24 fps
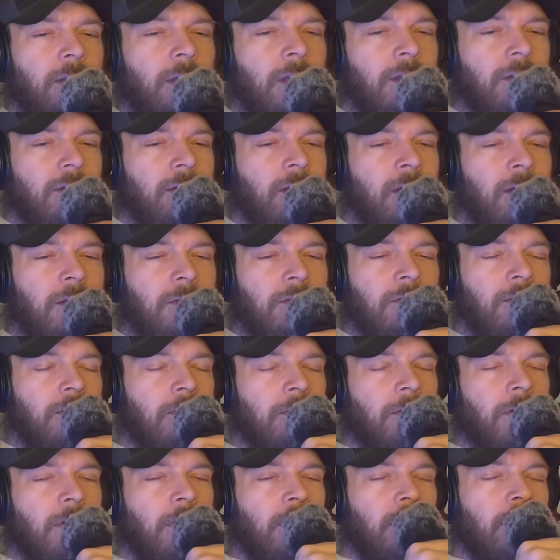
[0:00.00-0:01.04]
sounds
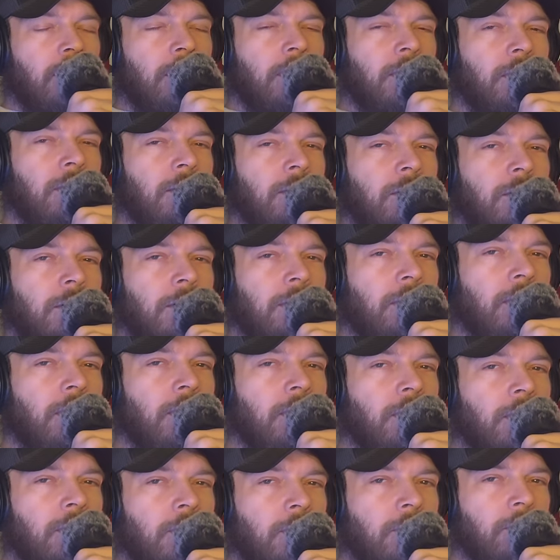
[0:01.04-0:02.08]
eerily
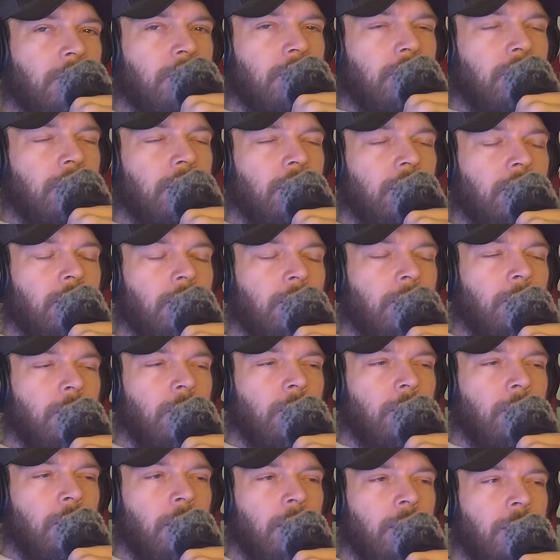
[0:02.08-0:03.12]
close
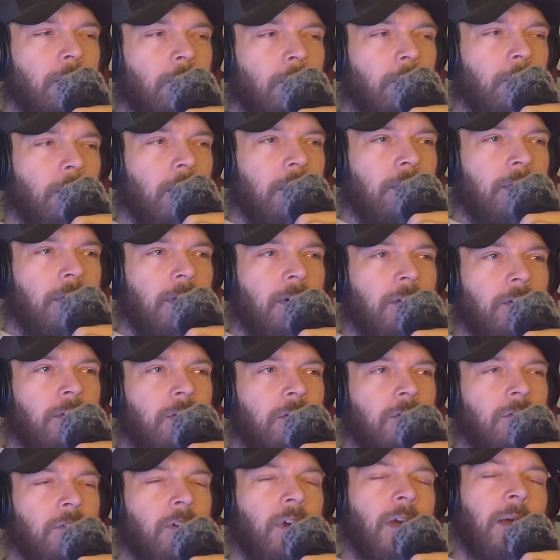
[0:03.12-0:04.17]
to the way they
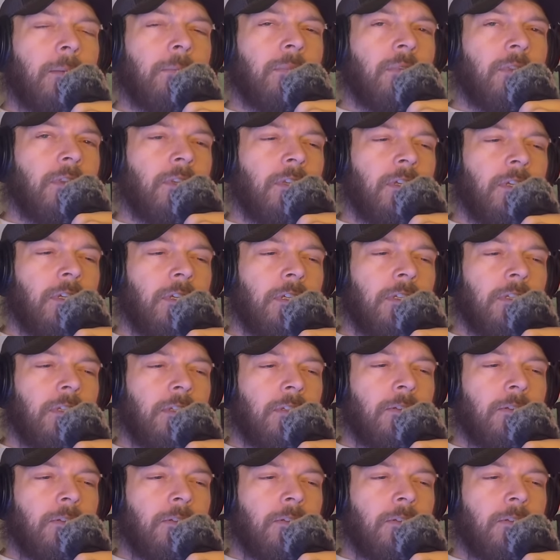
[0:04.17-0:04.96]
described the